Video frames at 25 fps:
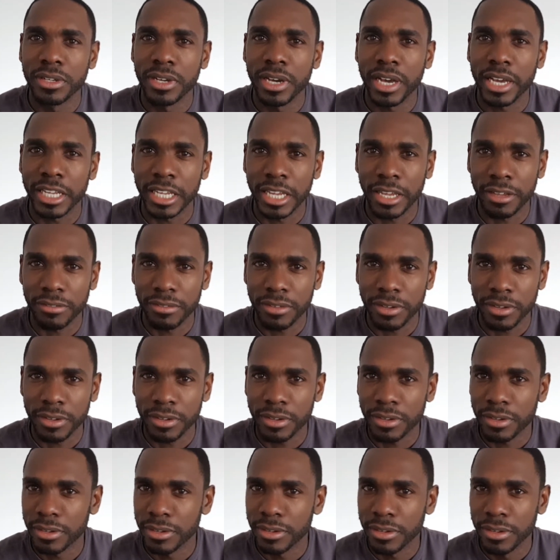I gave
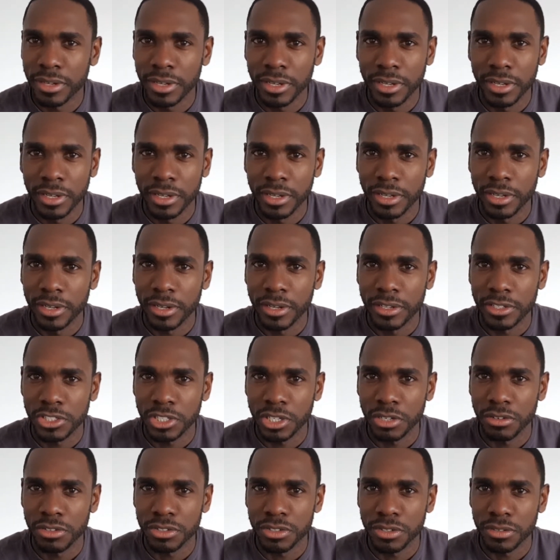a
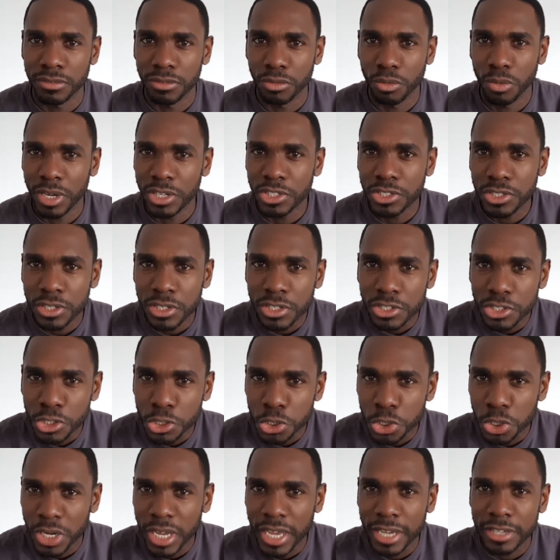series of questions you
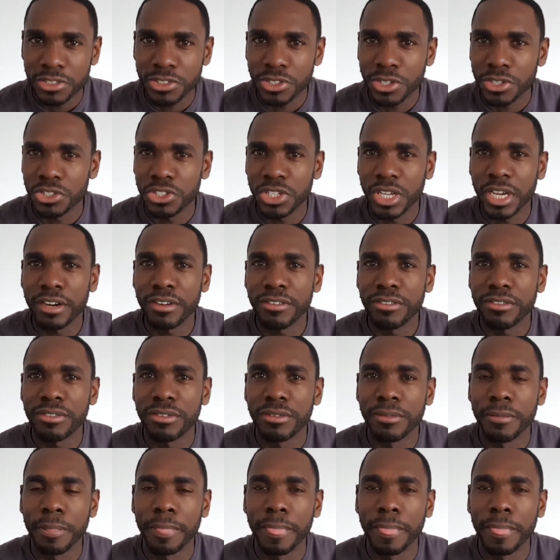should ask yourself